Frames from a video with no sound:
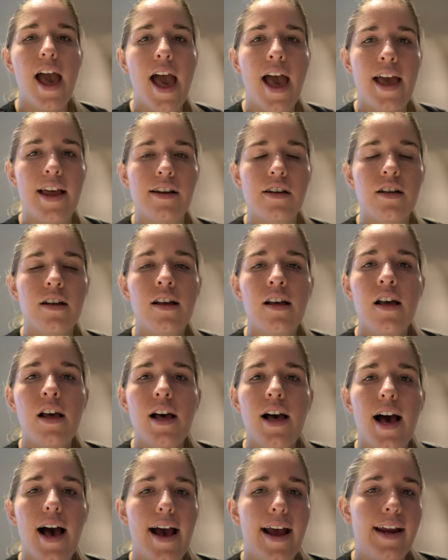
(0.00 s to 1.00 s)
And
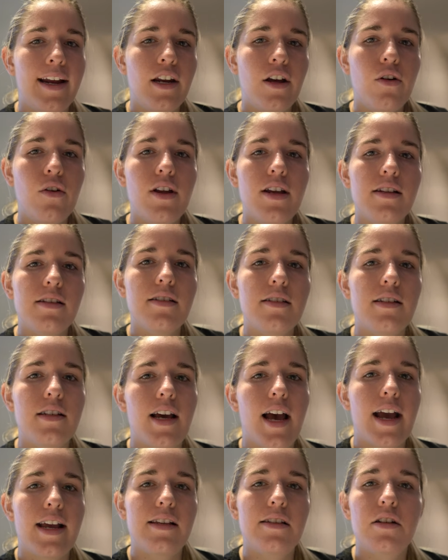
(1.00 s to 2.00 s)
I
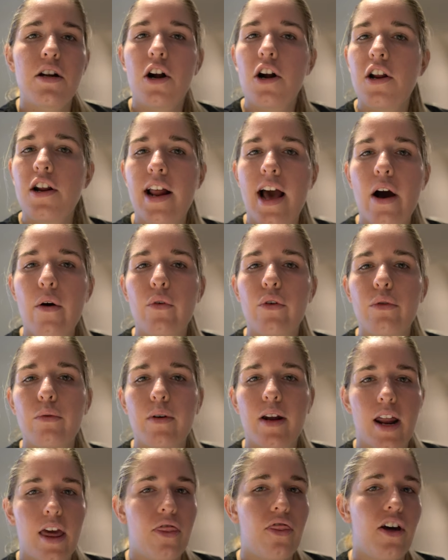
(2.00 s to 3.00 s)
noticed I started out with
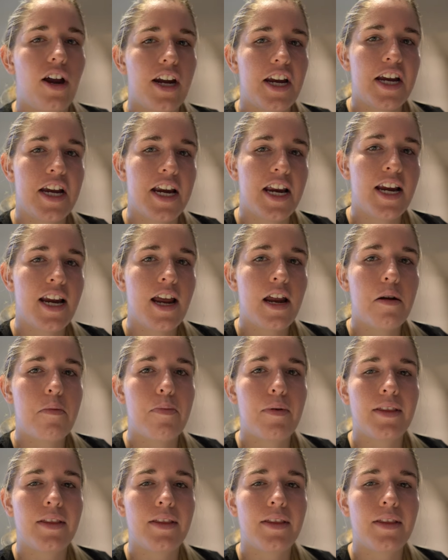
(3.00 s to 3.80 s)
what I thought I needed,